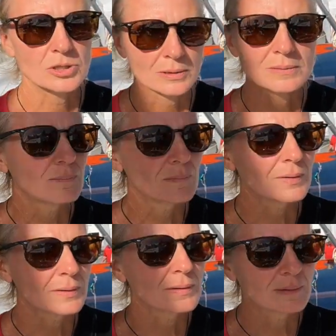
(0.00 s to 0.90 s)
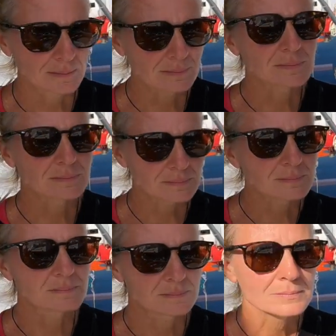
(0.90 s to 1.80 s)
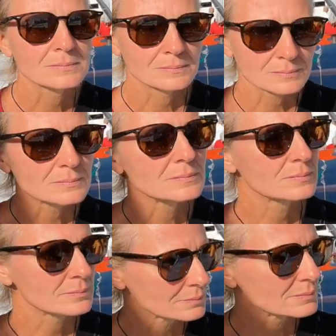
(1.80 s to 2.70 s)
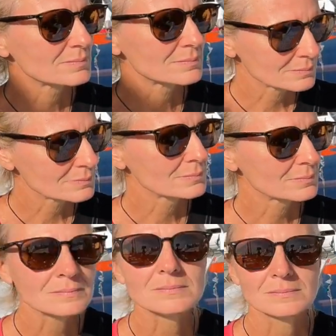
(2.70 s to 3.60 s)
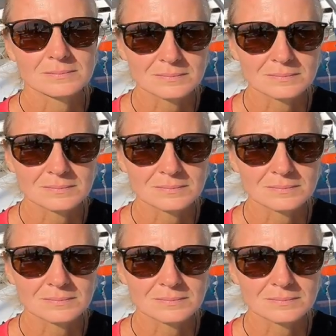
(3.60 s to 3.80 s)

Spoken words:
The person shown says nothing.